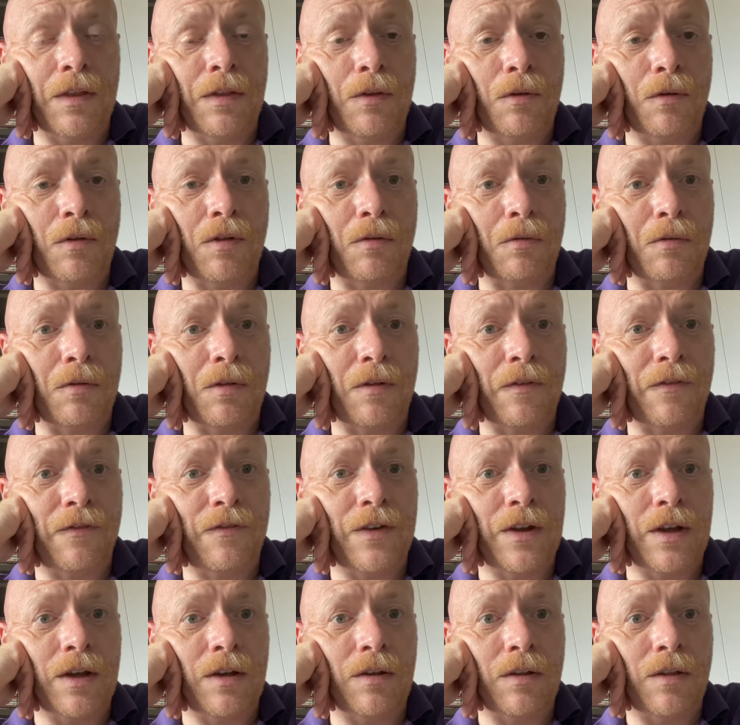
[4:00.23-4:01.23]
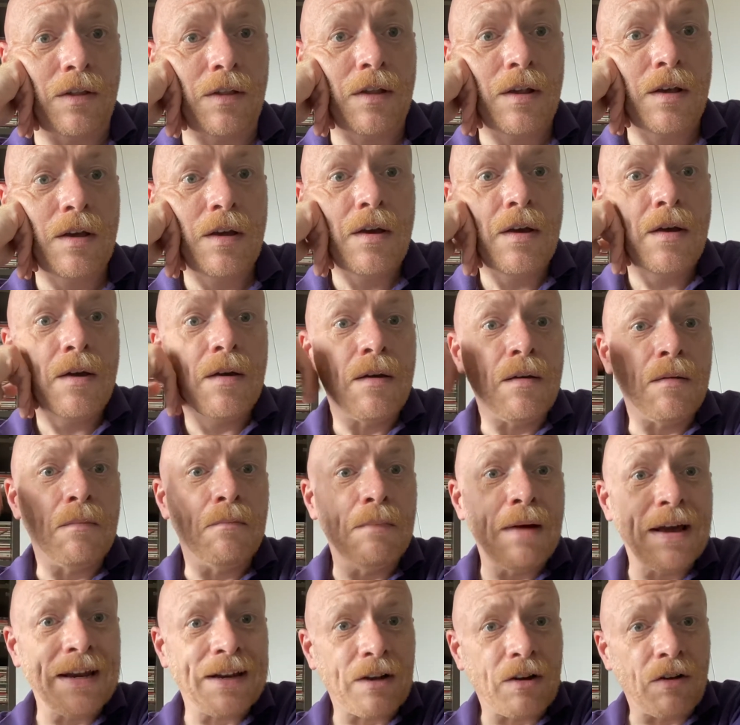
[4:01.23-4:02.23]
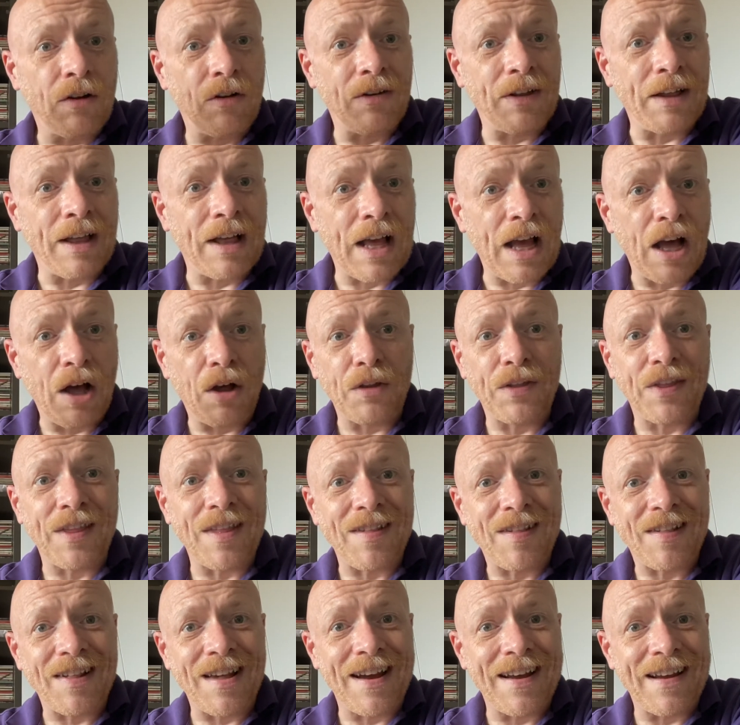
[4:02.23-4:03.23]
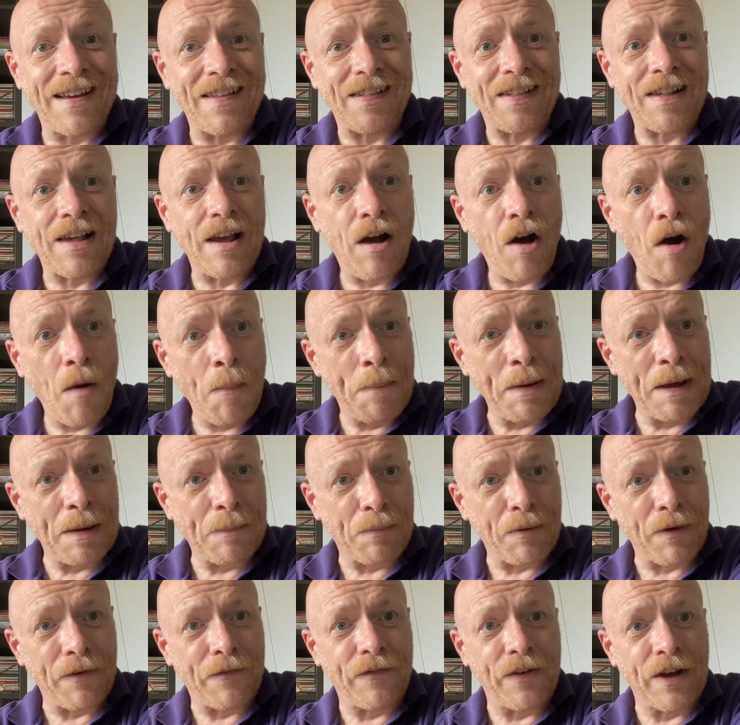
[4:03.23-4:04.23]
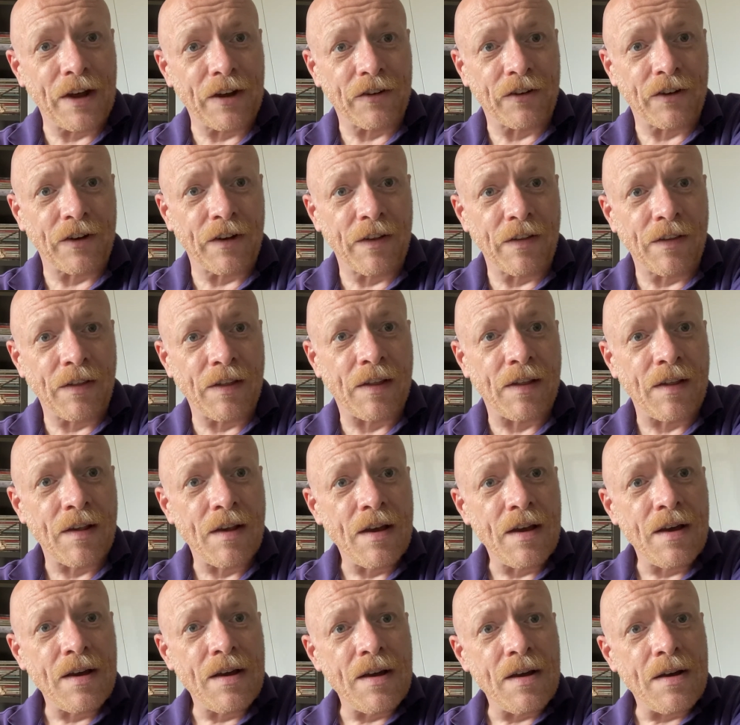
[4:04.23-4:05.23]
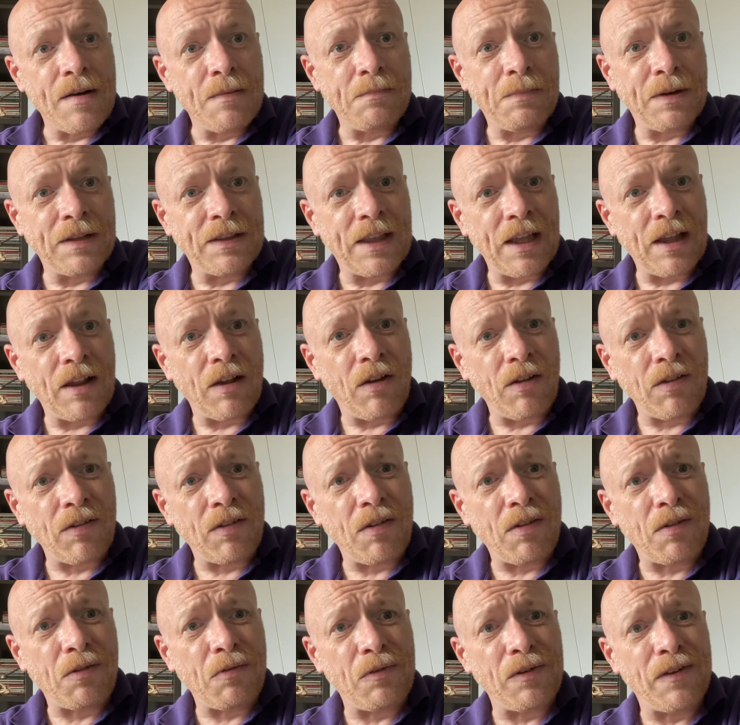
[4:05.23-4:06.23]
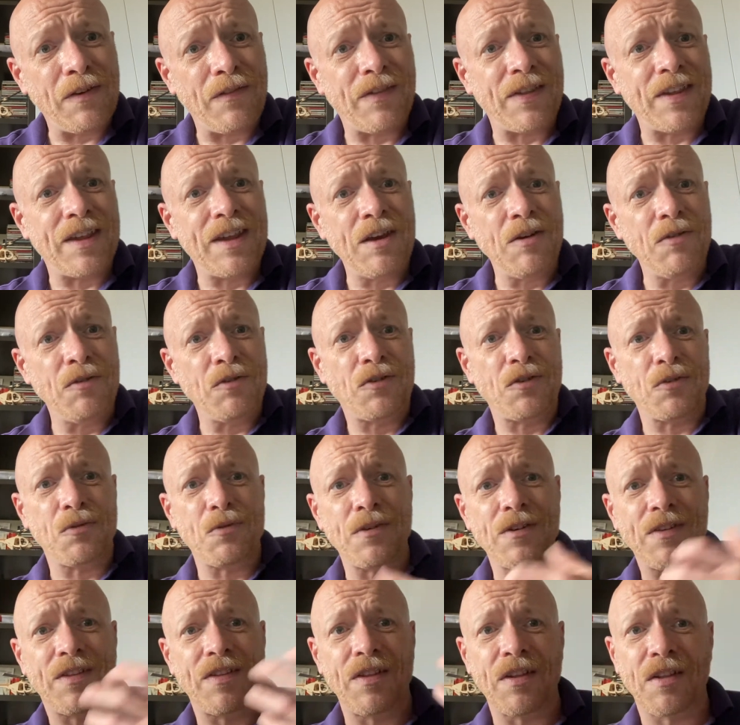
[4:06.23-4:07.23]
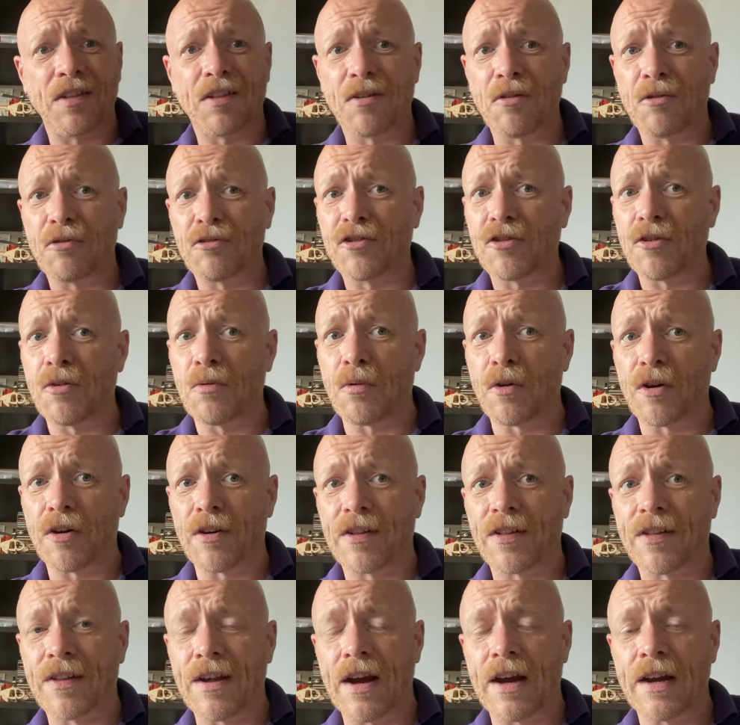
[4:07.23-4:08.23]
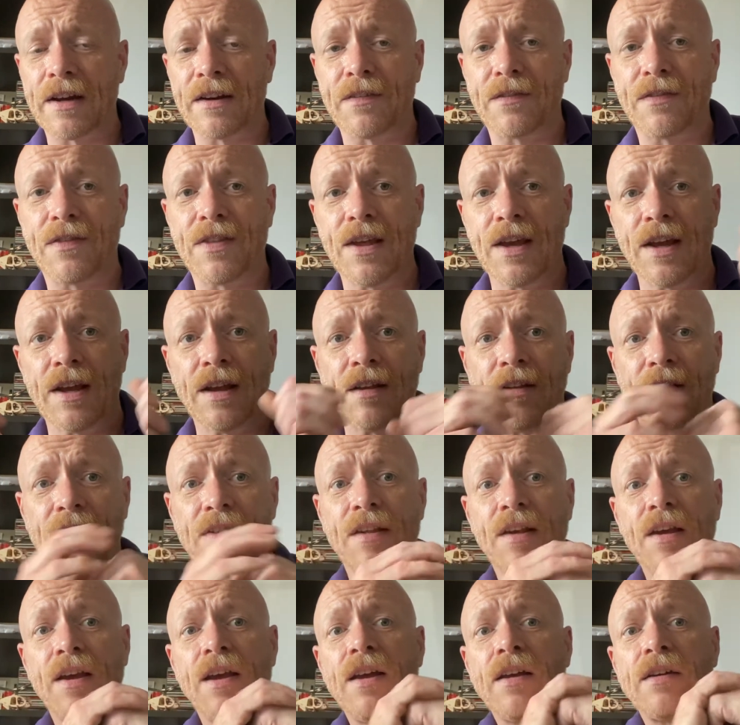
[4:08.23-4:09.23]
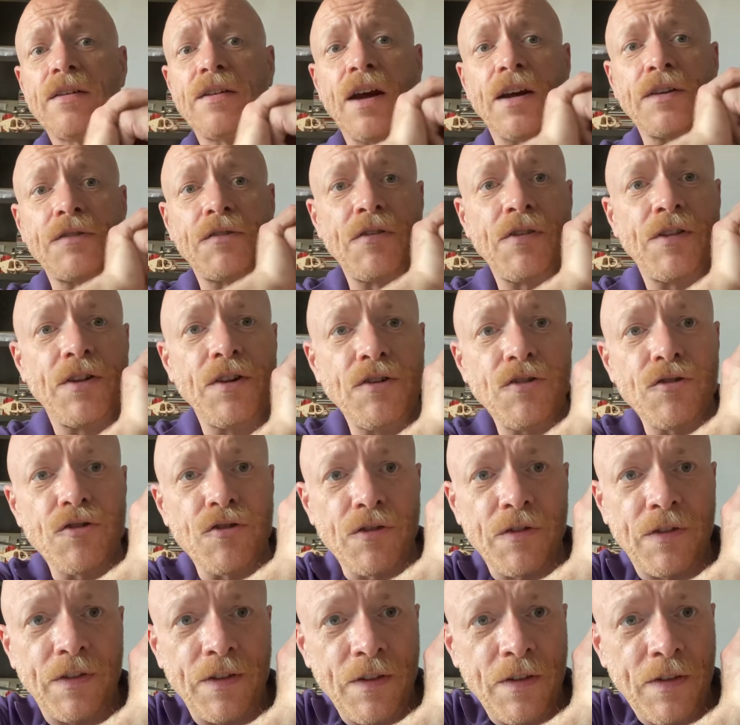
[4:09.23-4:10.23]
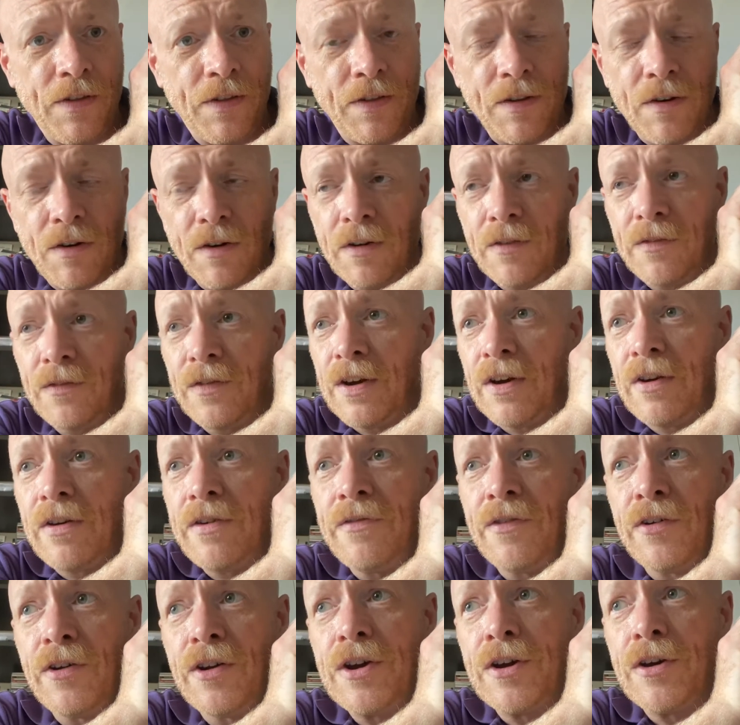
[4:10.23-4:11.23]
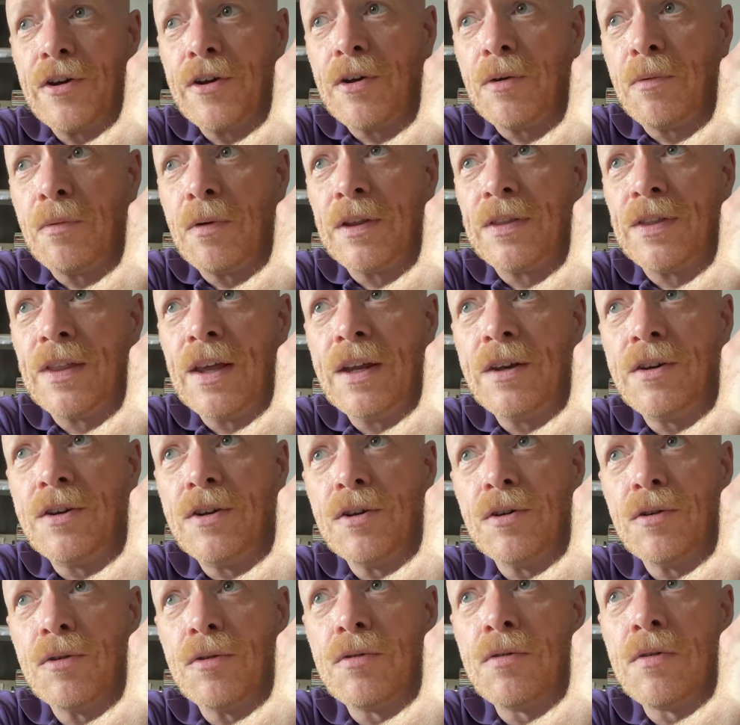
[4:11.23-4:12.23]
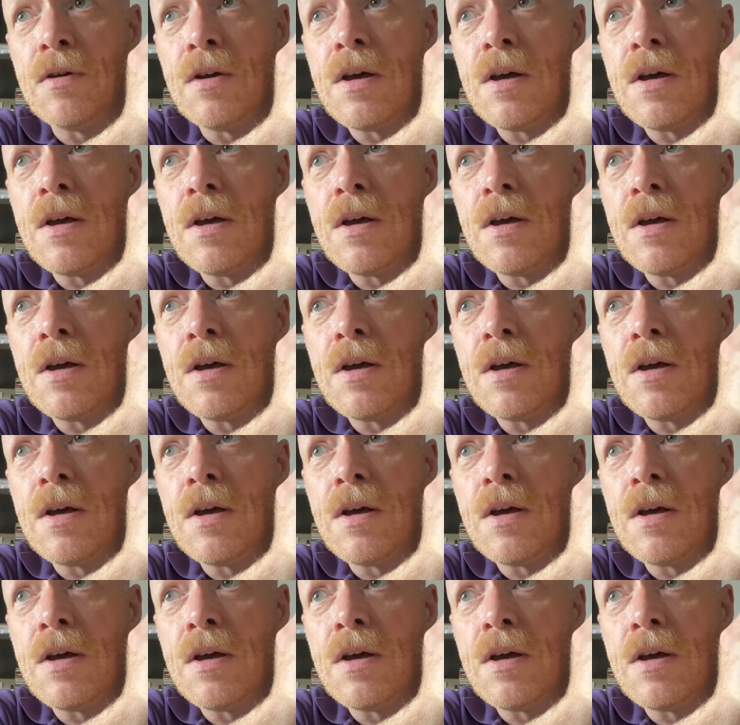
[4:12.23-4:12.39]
those sorts of fields. Medical, health, science, helping professions, but they also sort of skew towards the social work side of things. Doctors and nurses are very, very good at what they do,